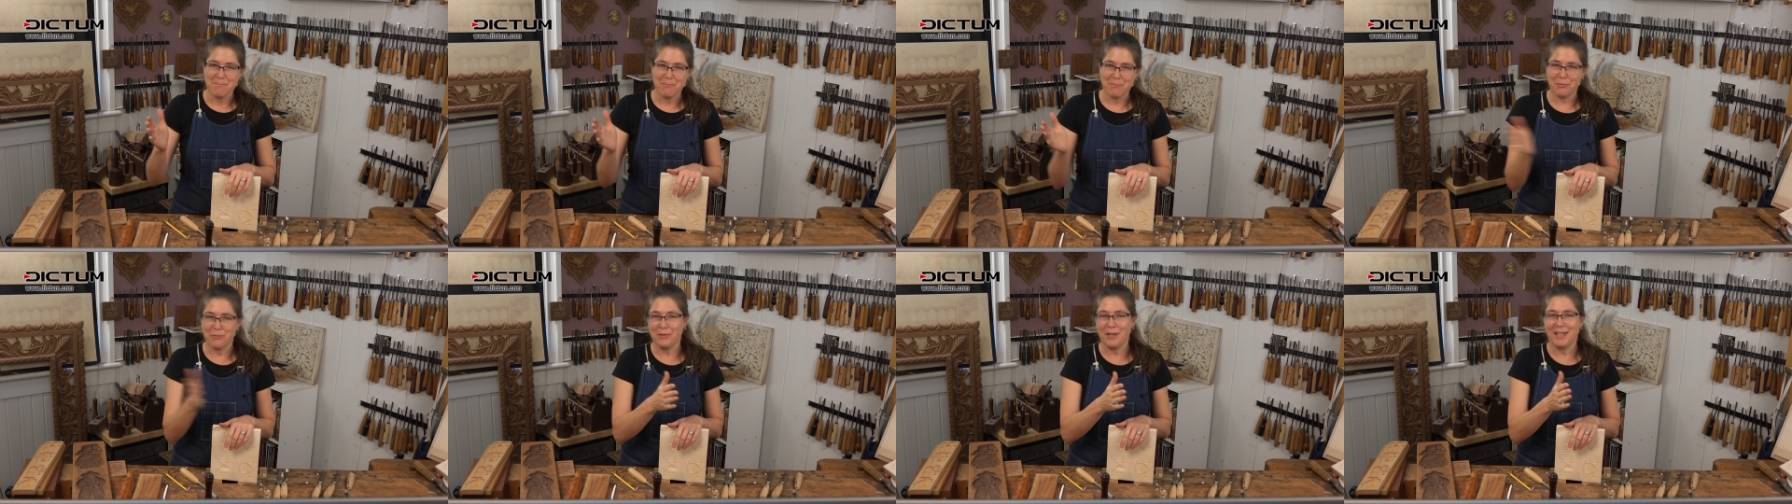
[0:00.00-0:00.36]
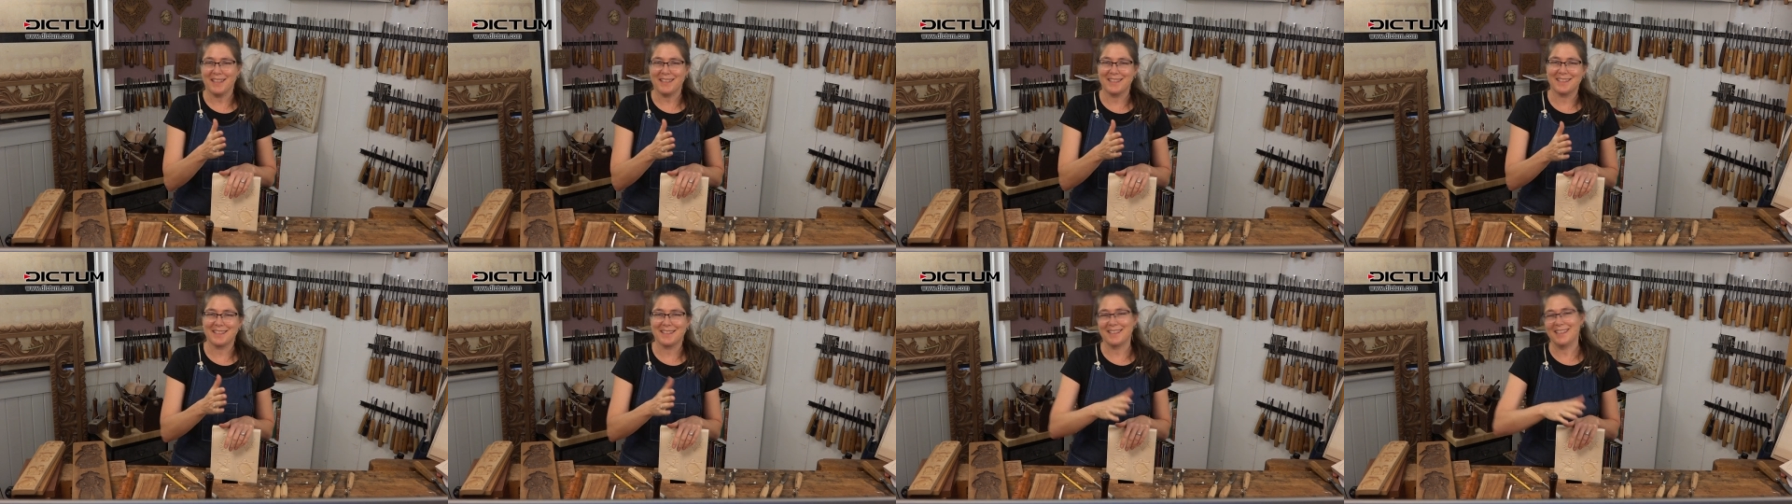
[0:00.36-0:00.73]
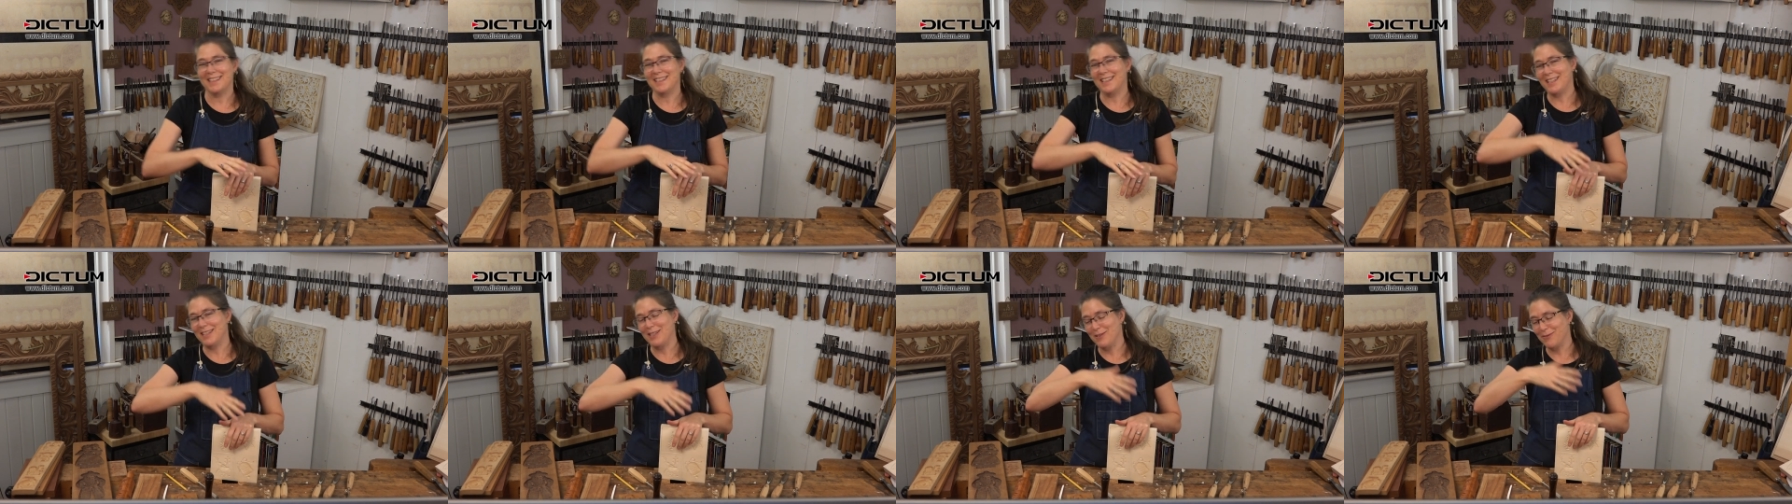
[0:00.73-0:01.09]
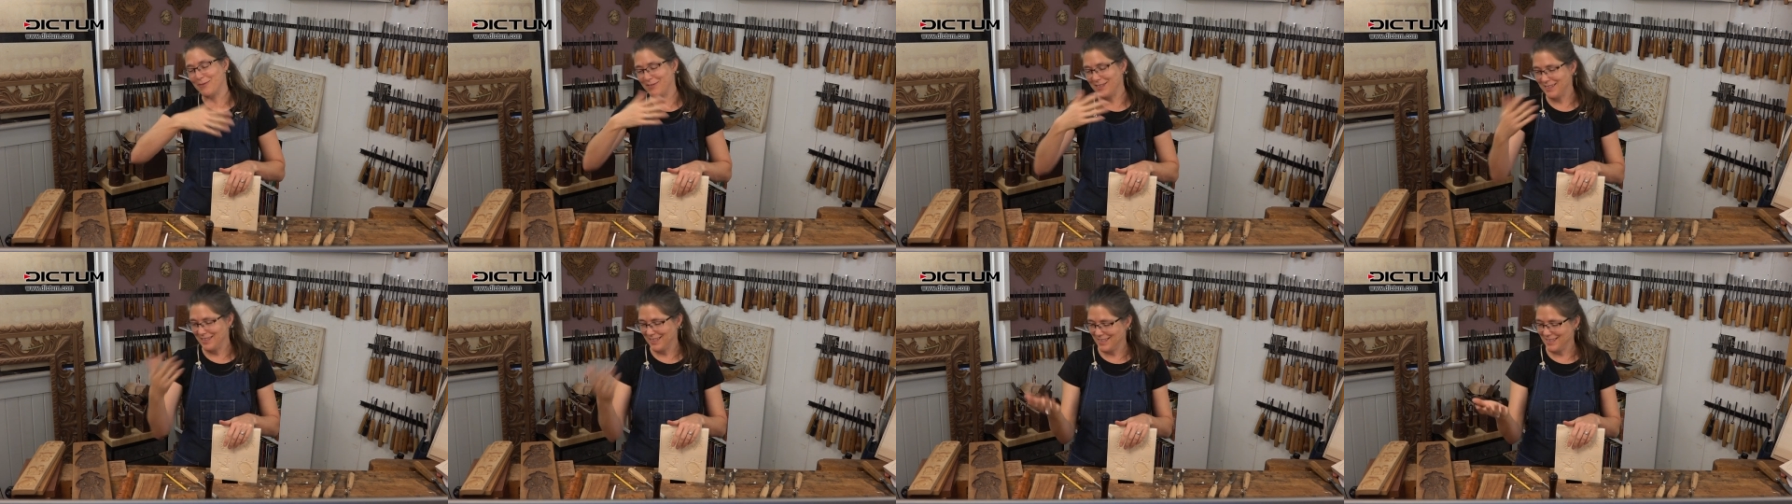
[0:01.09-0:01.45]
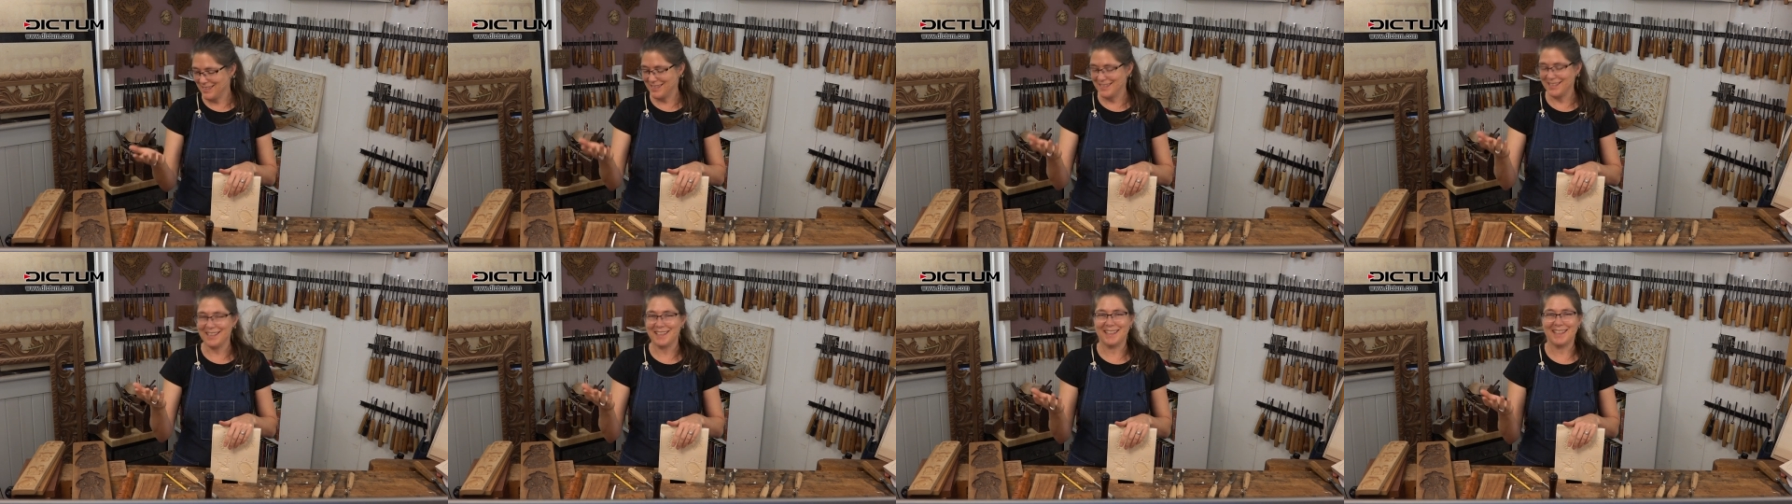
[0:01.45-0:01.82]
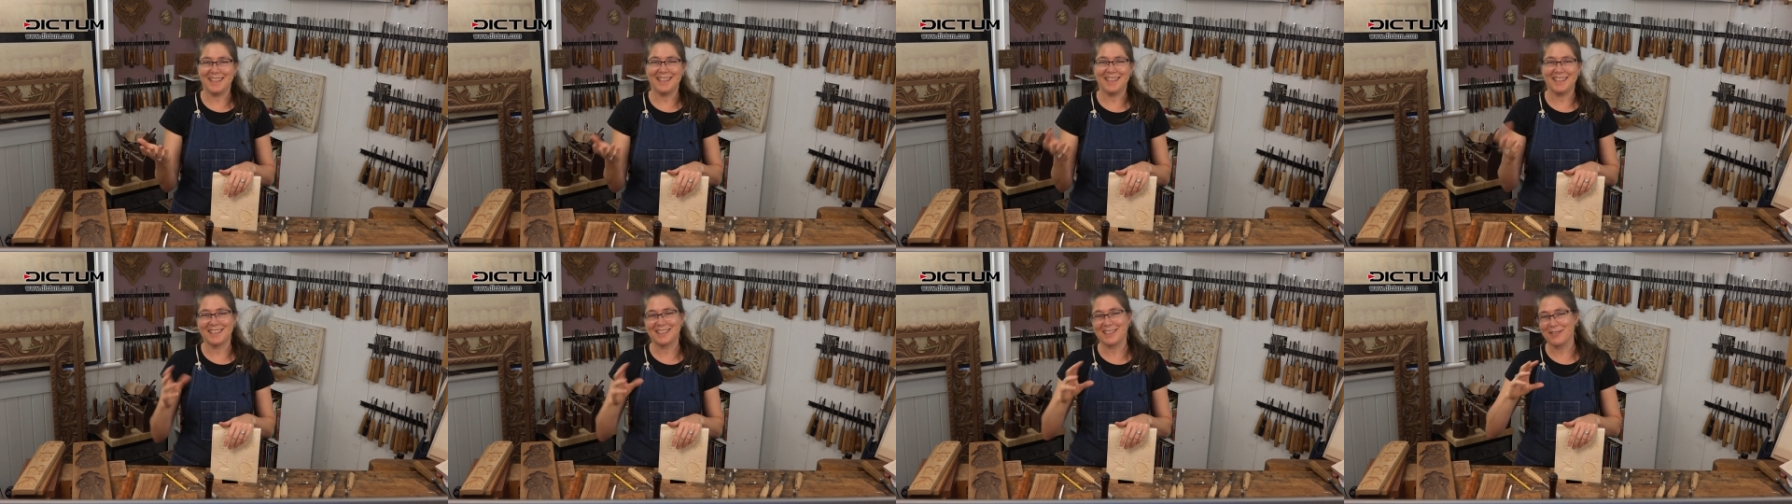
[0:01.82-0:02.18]
press and then you release it
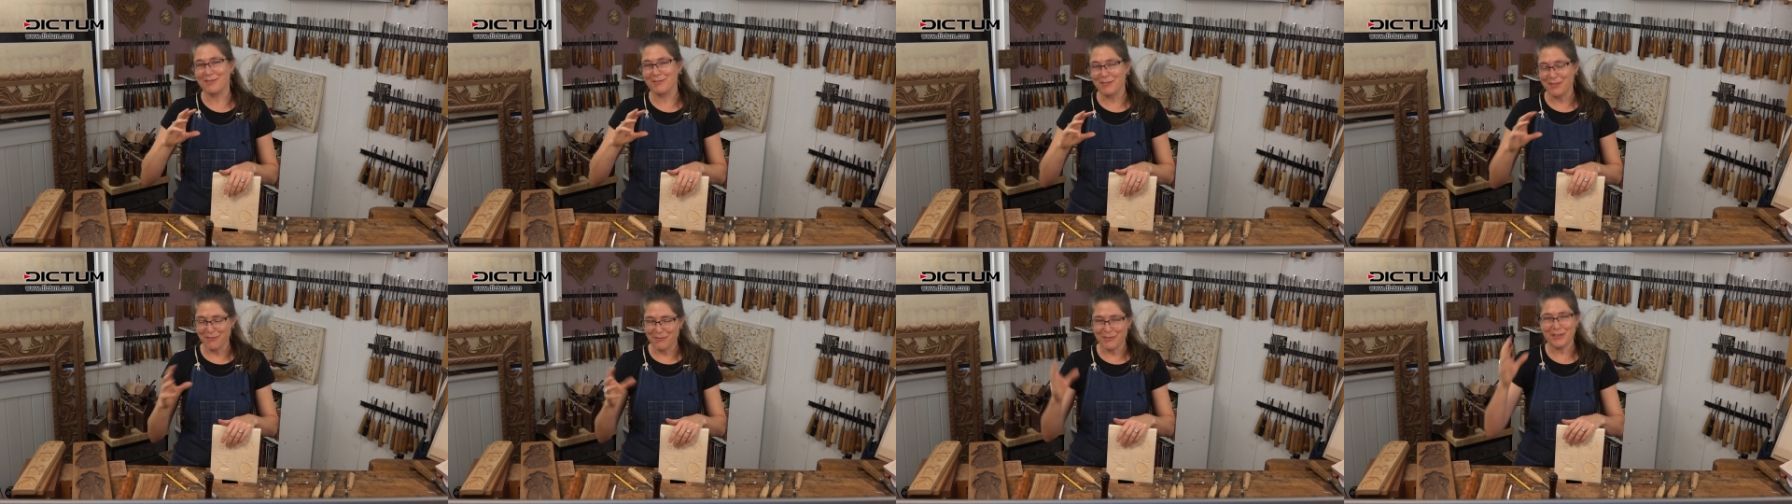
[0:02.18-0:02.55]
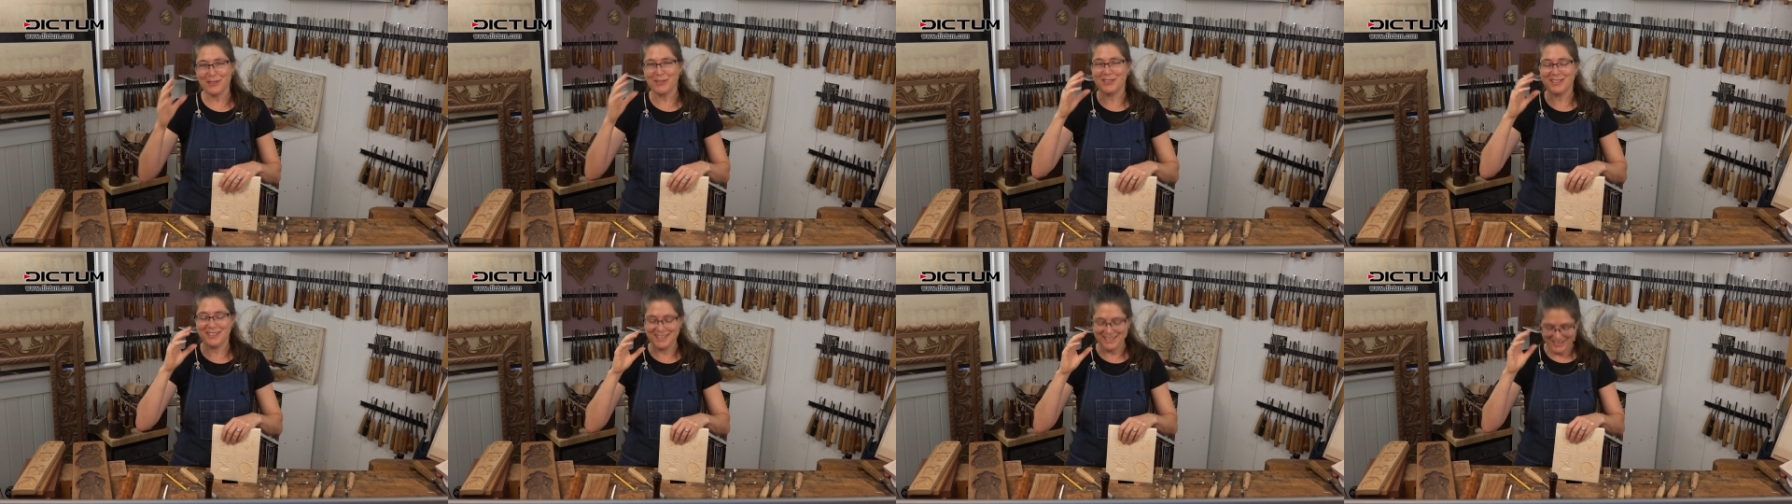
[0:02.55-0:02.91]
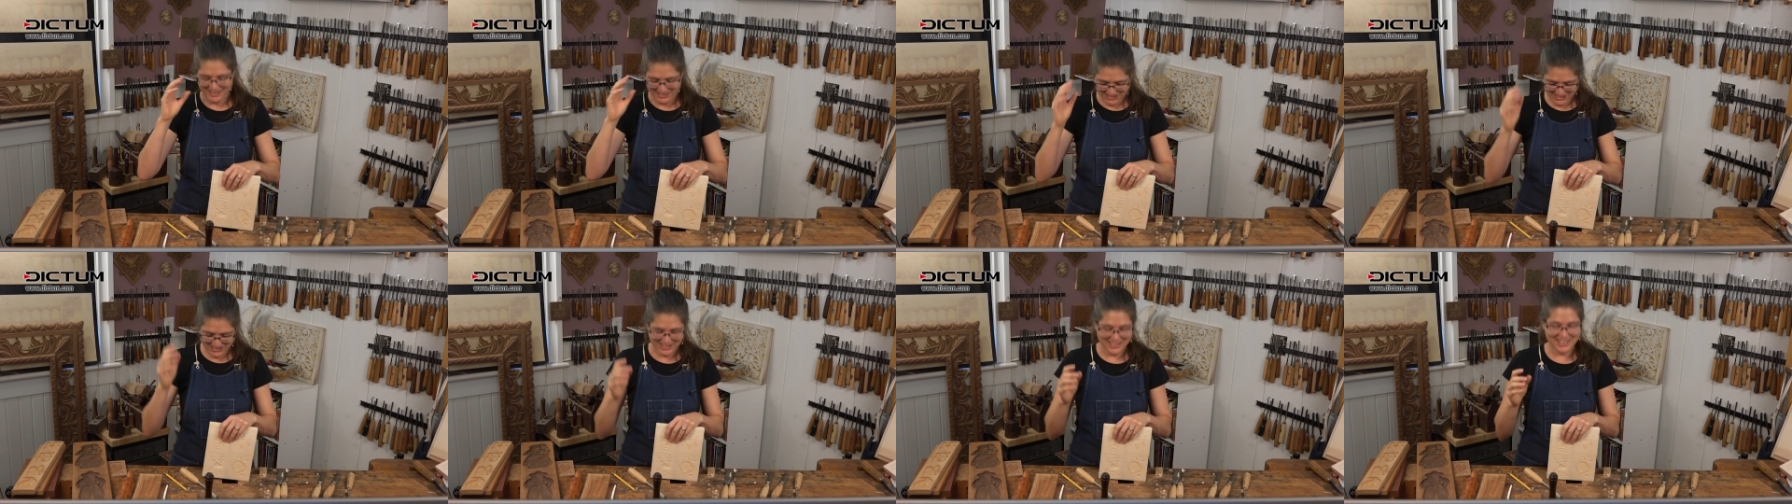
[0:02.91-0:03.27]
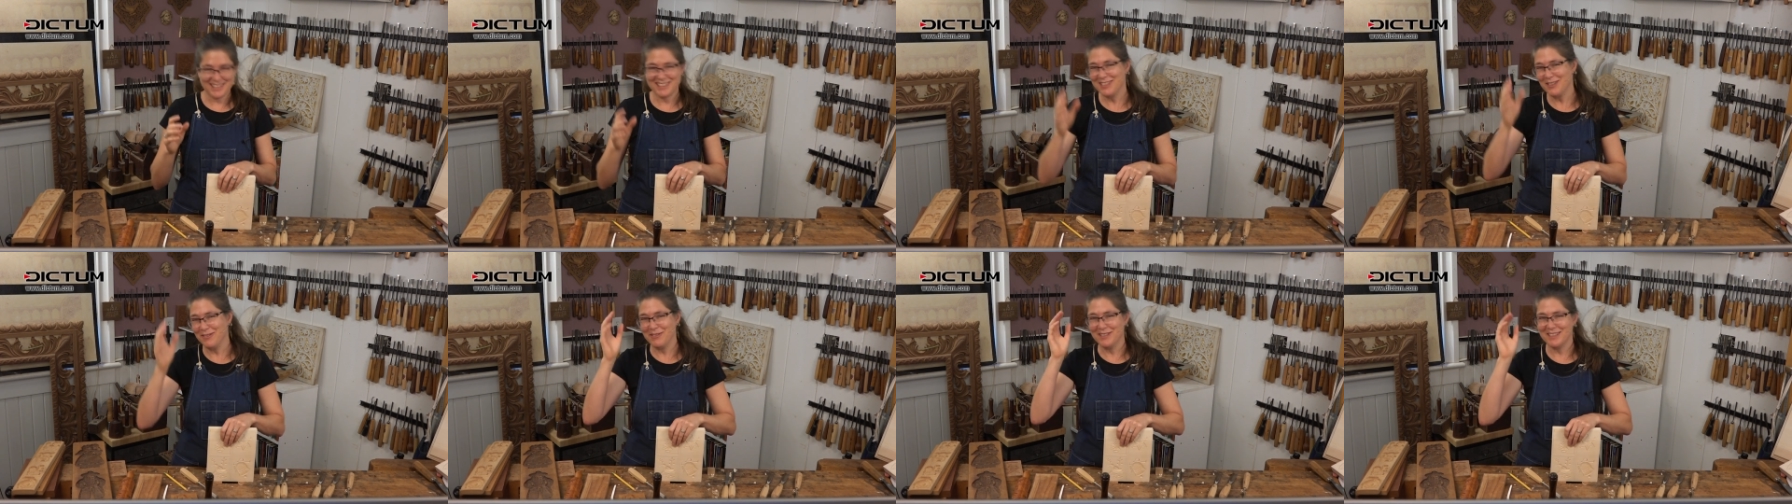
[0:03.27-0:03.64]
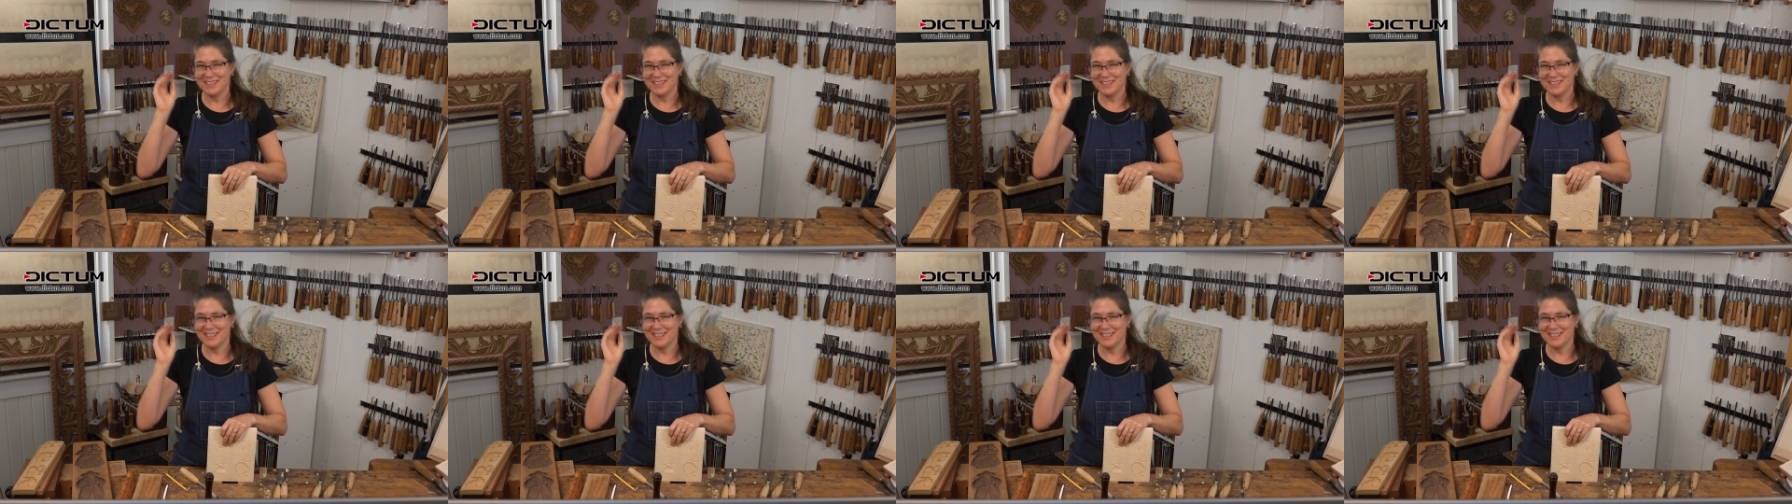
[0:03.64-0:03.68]
and it's in reverse, and it's just so